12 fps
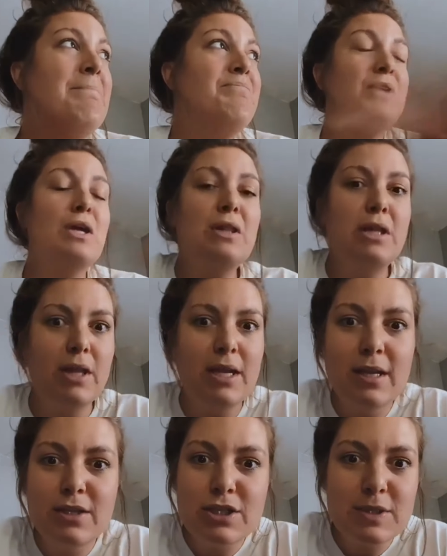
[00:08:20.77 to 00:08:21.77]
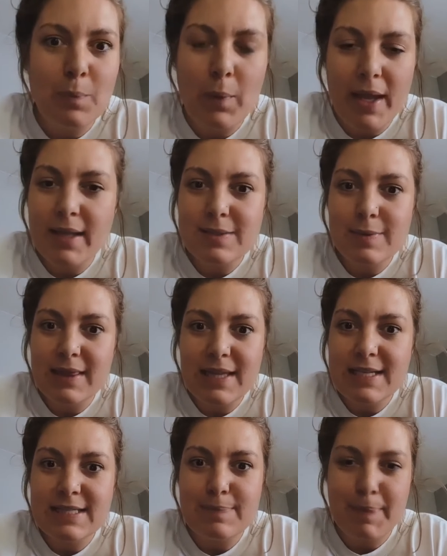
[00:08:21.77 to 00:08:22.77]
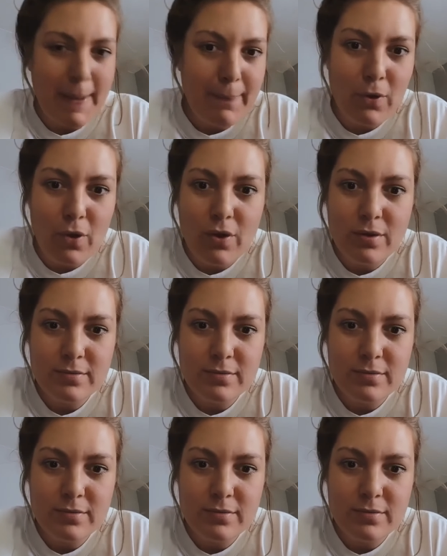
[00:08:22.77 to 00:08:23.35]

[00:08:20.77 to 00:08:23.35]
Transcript: Lillian just went with these people.